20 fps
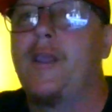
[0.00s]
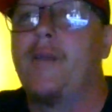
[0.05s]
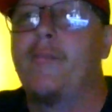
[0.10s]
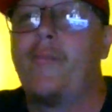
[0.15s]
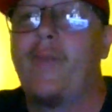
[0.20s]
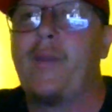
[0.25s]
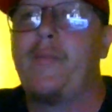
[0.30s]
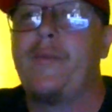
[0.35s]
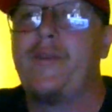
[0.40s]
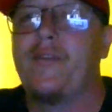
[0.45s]

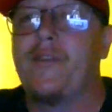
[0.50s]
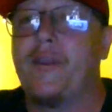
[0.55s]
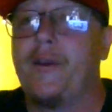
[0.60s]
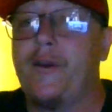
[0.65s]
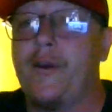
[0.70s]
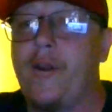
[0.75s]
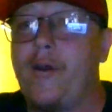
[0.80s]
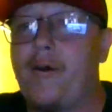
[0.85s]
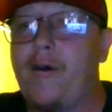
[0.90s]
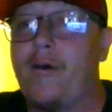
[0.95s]
Maybe the
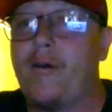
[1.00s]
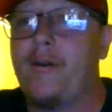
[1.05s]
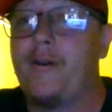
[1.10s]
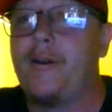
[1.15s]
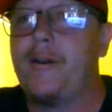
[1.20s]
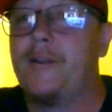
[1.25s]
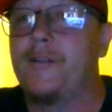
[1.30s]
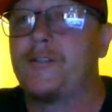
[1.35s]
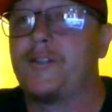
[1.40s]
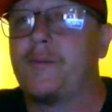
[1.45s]
Knot
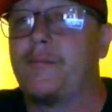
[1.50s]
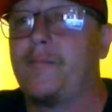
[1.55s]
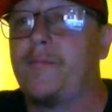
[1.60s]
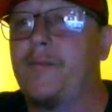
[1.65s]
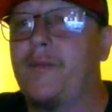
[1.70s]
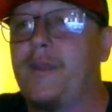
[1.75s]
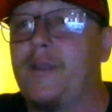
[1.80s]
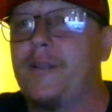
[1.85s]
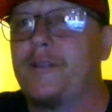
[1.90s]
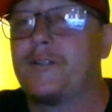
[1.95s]
is
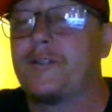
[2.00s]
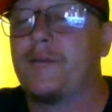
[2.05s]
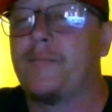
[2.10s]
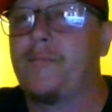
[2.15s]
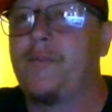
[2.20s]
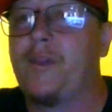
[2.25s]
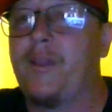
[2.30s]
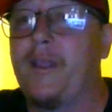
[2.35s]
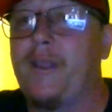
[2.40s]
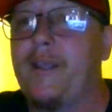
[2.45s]
a
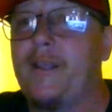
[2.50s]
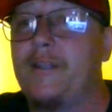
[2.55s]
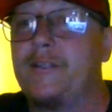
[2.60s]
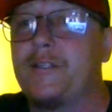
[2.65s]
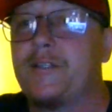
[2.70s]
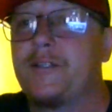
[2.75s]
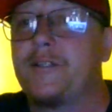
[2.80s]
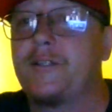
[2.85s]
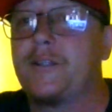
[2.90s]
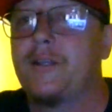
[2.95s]

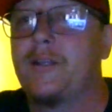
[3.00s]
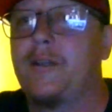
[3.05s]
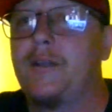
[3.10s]
place,